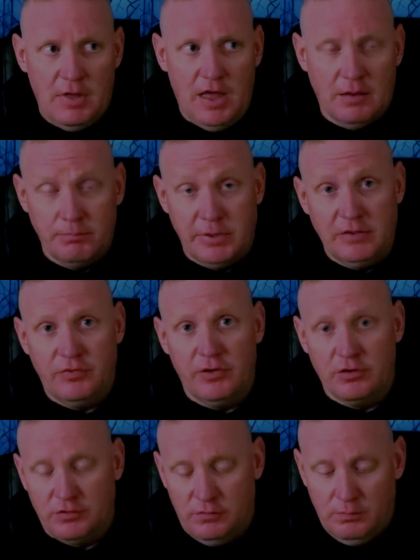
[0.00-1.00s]
and beat
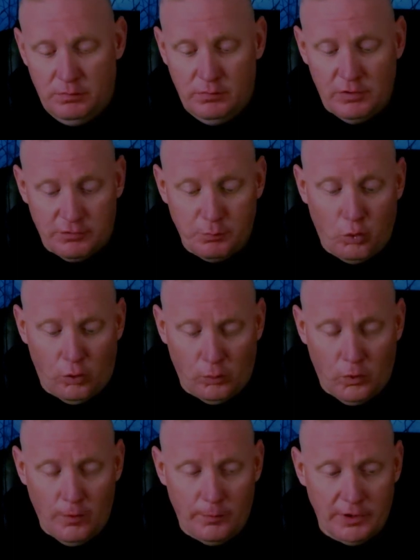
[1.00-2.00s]
this poor
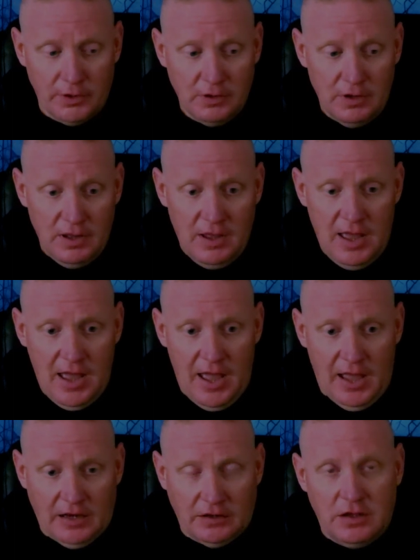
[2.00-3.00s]
woman
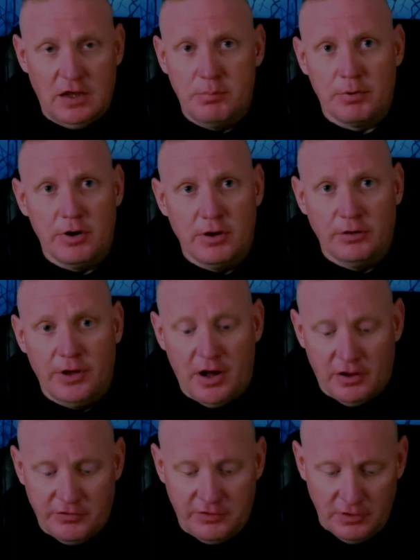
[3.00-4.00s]
and keep her held
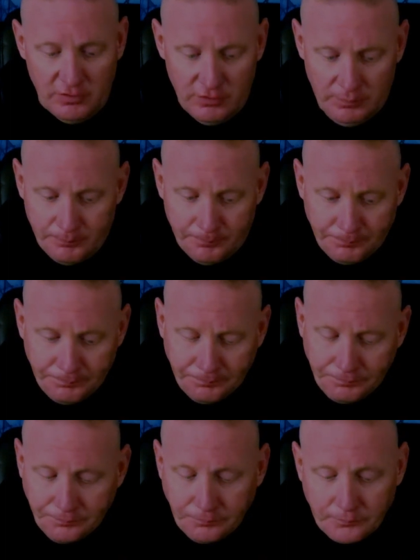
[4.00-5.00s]
hostage.
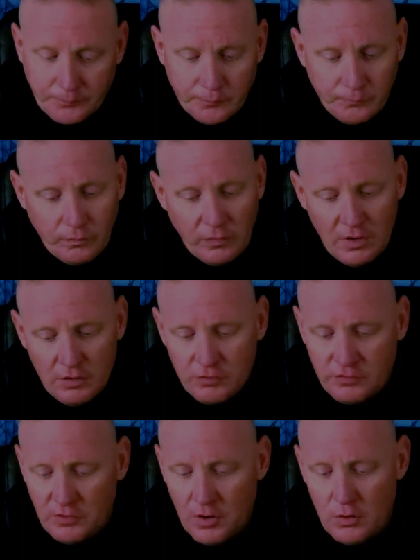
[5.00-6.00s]

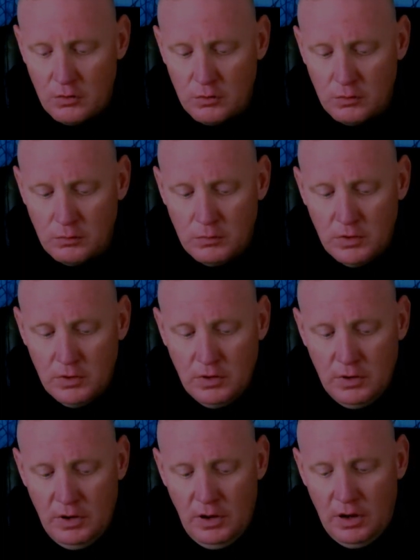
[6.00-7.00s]
So
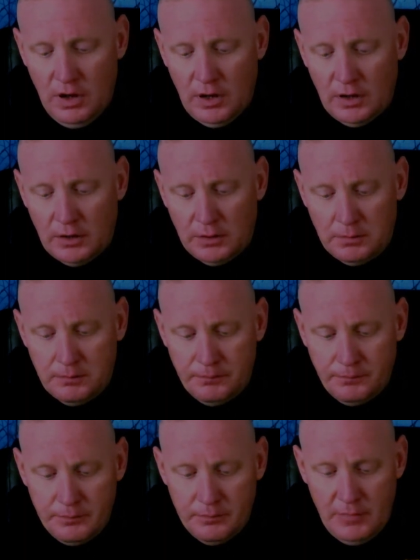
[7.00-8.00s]

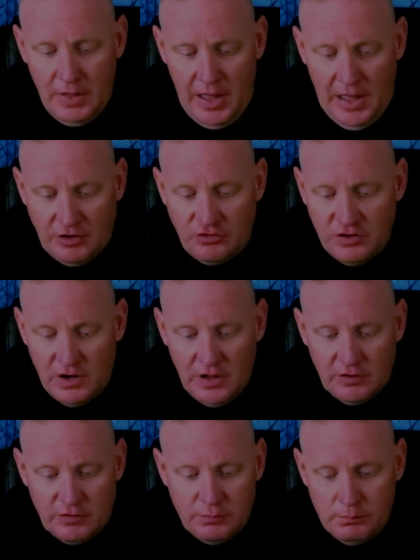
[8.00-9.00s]

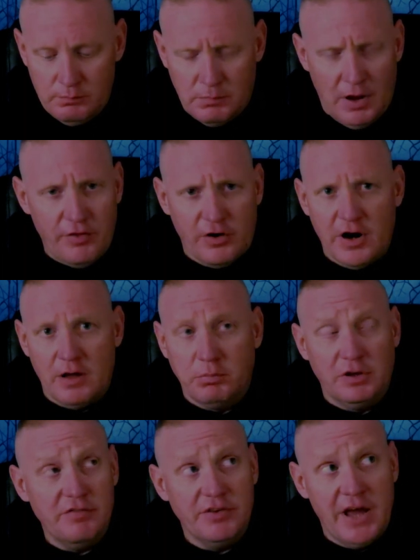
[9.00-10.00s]
Anjanette's mother and I
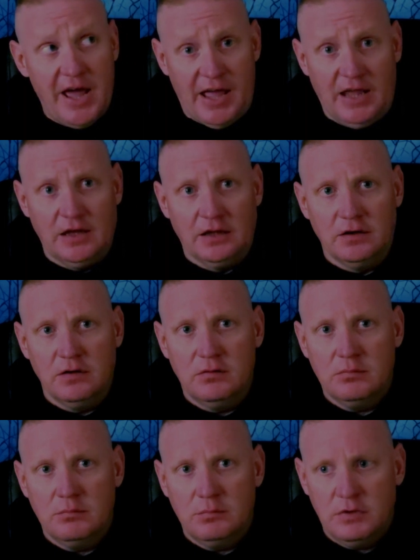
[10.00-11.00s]
believe an aunt
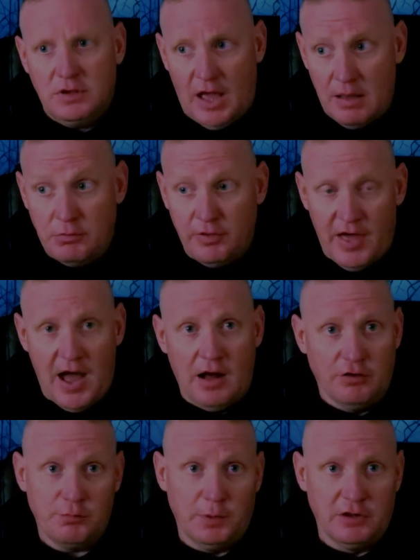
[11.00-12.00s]
came to the
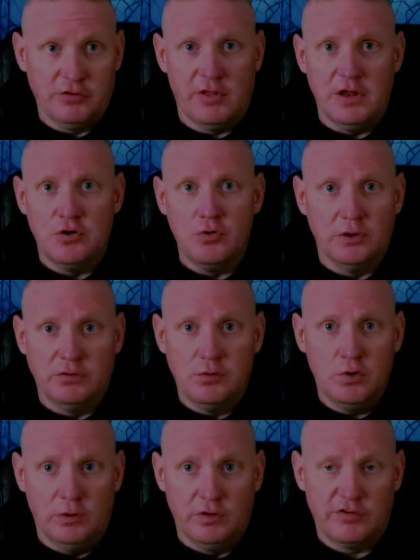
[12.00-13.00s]
house because they knew
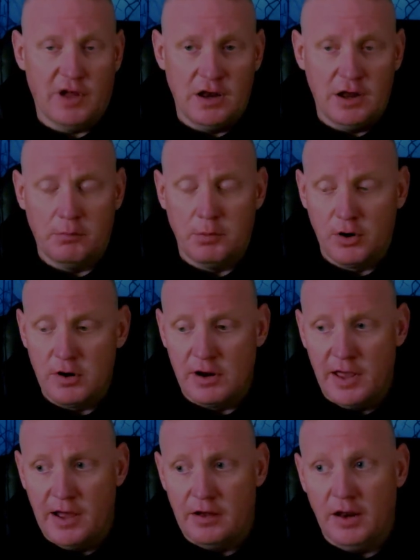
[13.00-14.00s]
who had signed Alberta
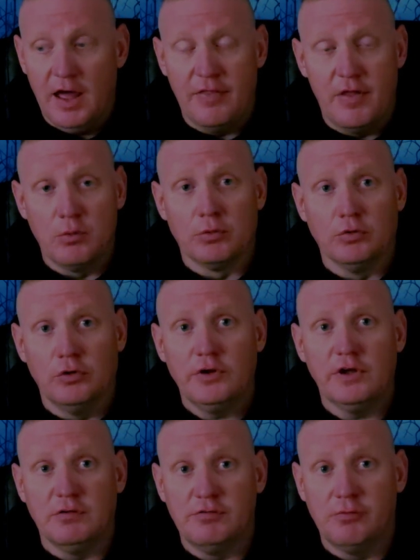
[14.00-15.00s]
out, and they were
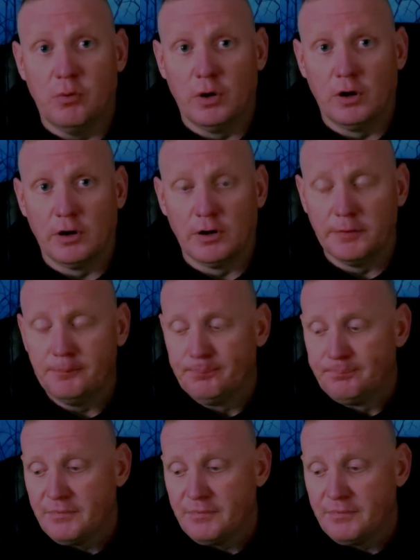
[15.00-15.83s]
looking for her.